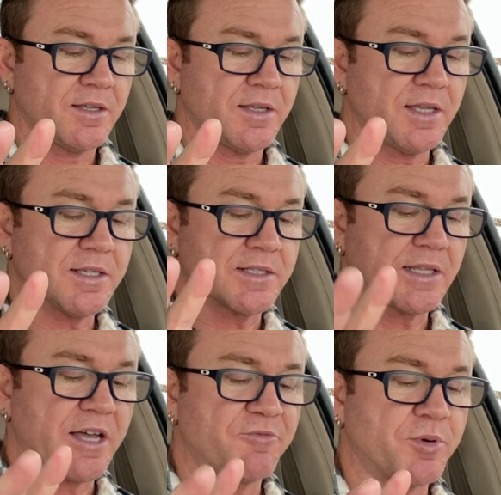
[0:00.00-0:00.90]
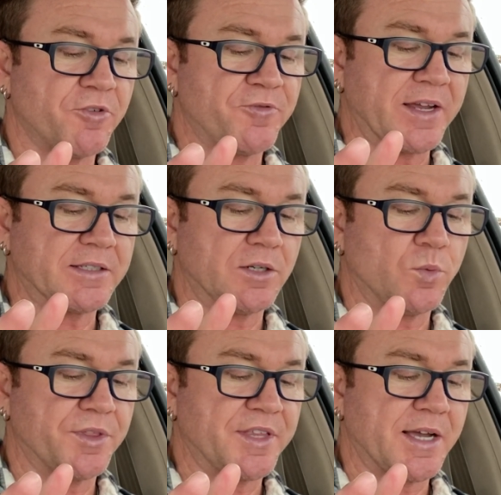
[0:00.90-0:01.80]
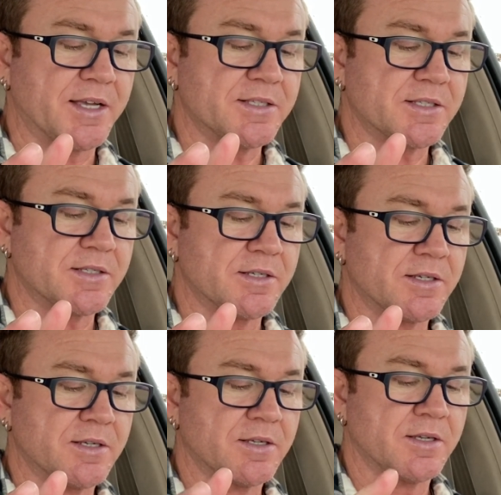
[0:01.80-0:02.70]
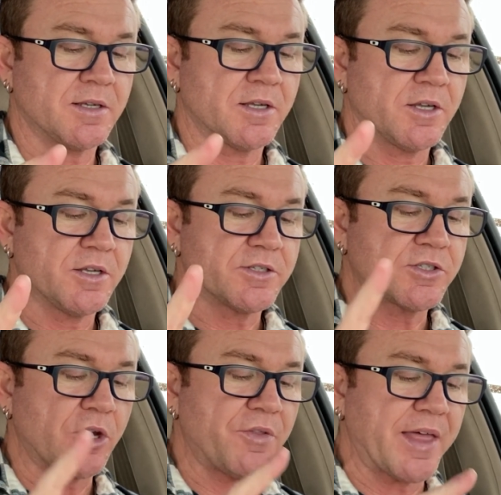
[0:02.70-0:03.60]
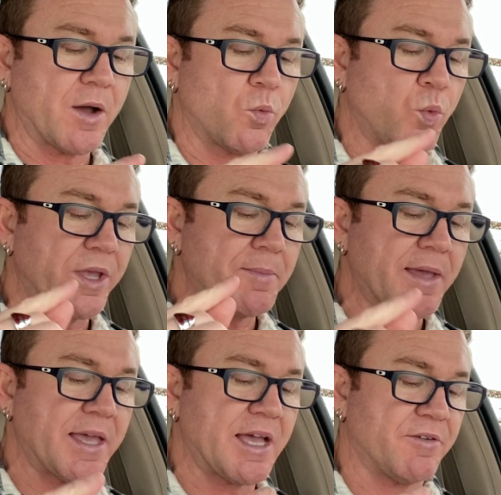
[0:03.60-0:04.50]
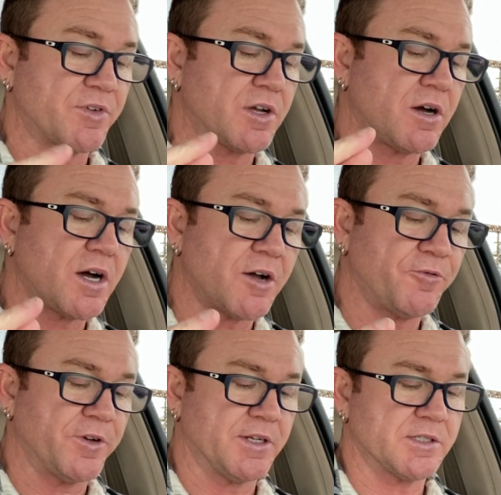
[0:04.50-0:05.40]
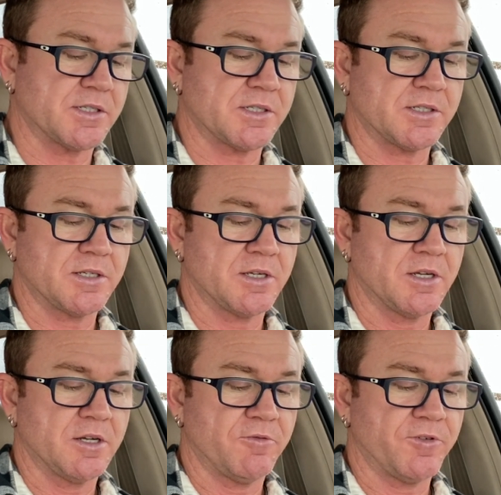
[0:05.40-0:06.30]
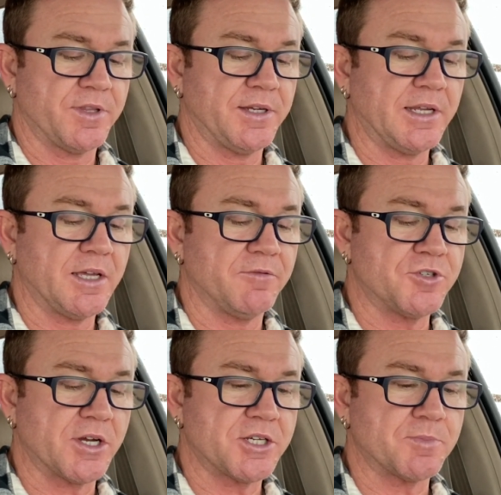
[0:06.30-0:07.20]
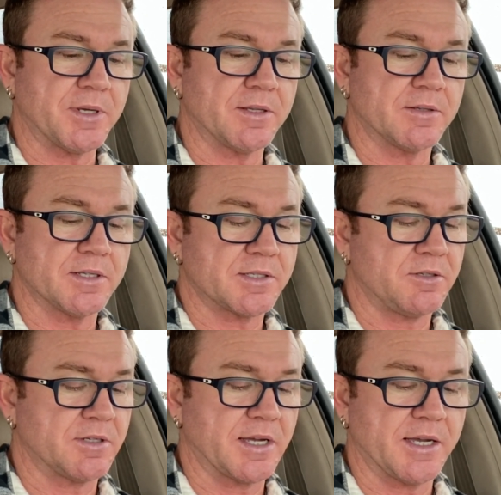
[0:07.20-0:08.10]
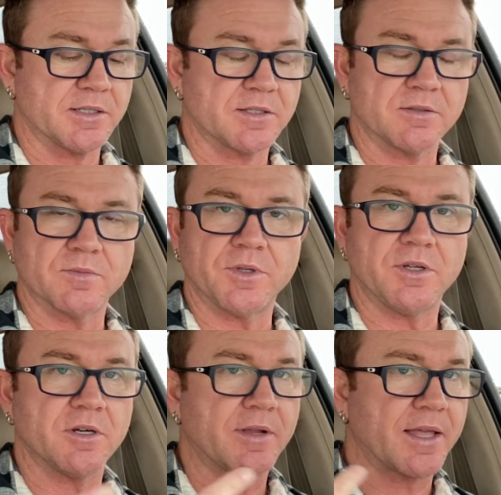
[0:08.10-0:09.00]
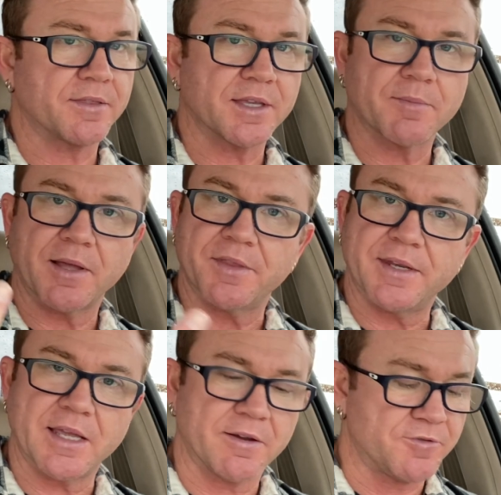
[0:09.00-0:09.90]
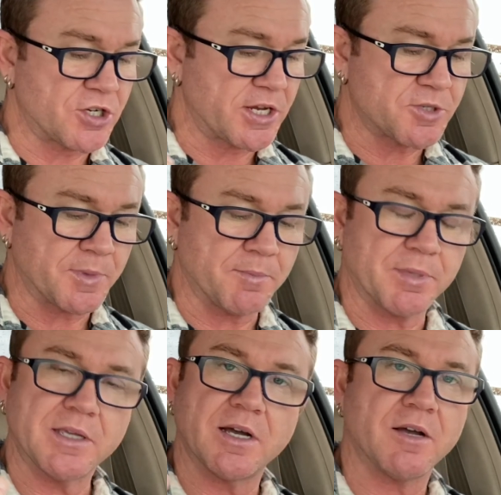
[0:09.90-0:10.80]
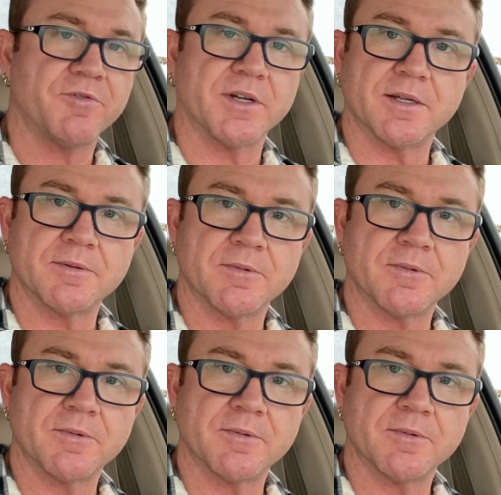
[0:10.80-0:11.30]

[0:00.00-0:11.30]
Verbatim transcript: is love perfected with us so that we may have confidence for the day of judgment. Listen, you guys, when you hear that thing about the day of judgment, be confident.